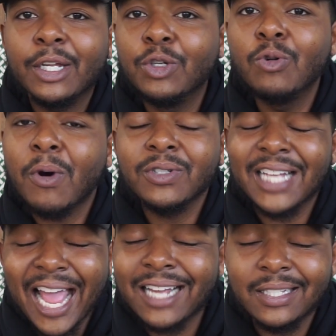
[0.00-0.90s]
You supposed
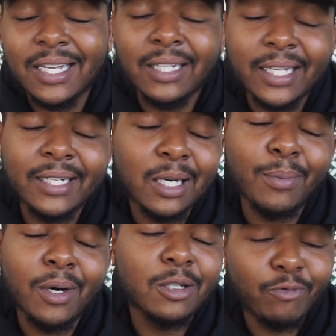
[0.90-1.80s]
to accidentally end
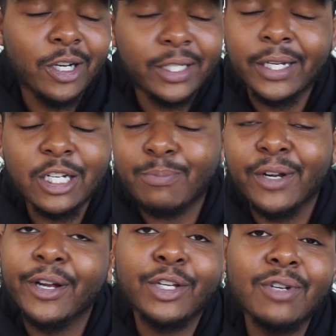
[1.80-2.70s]
up on Frontier and
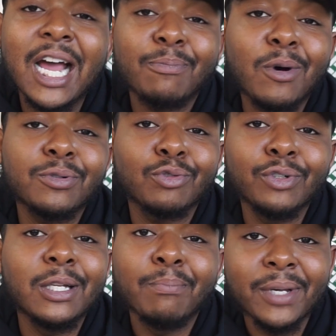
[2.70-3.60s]
Spirit. You're not supposed to
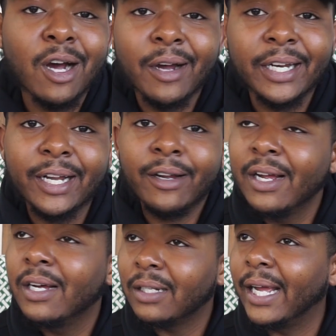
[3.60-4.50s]
really be on there.
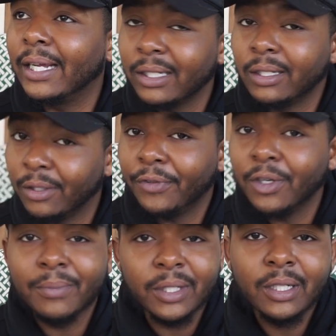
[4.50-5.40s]
Like, you
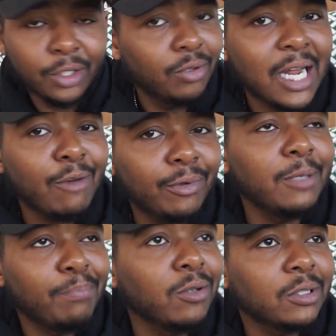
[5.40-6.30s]
feel me? You're not really
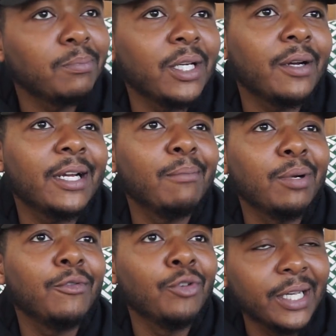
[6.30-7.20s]
supposed to be on there,
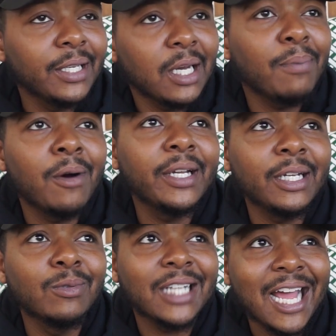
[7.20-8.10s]
but if you end up on it,
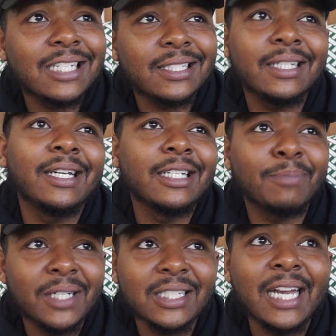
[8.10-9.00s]
it was an accident and it's
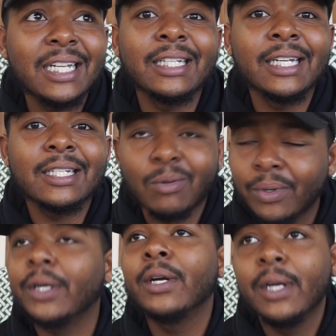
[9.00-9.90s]
because I need to get
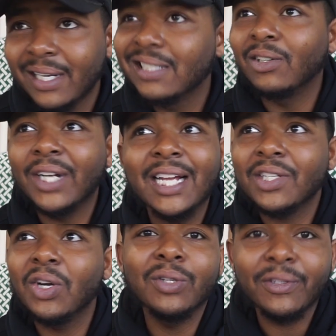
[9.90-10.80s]
somewhere. So
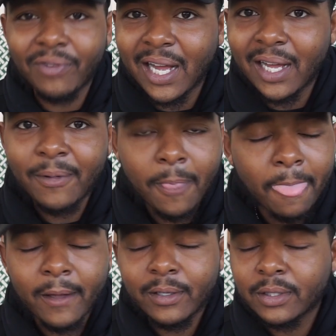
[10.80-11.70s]
that's totally fine.
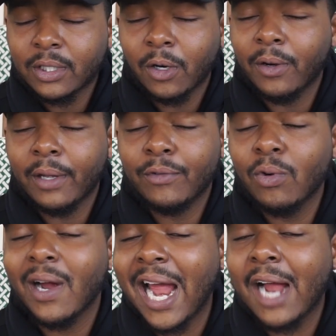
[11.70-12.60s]
So if
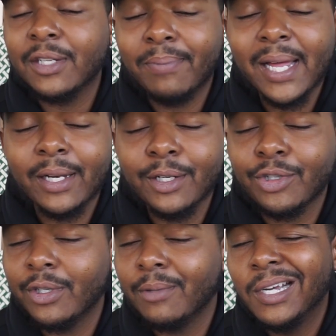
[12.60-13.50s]
you are actually planning the
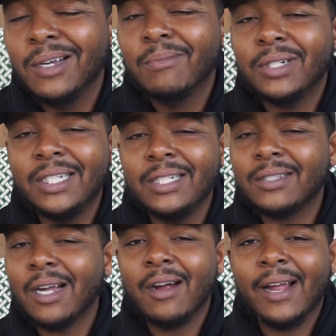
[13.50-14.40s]
trip, please
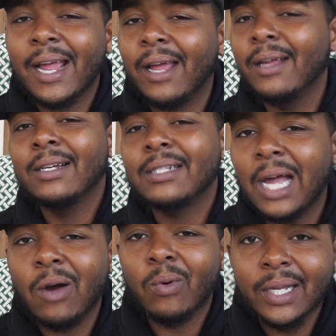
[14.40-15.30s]
start at
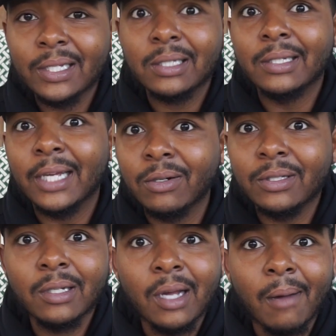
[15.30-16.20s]
Southwest,
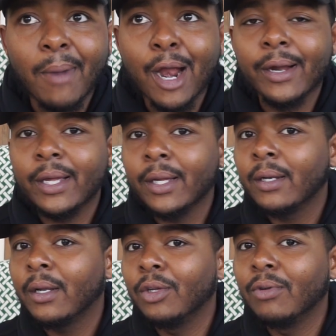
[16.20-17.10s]
Delta, American,
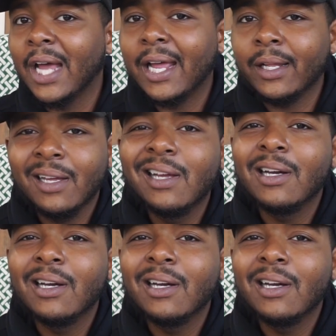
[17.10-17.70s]
United.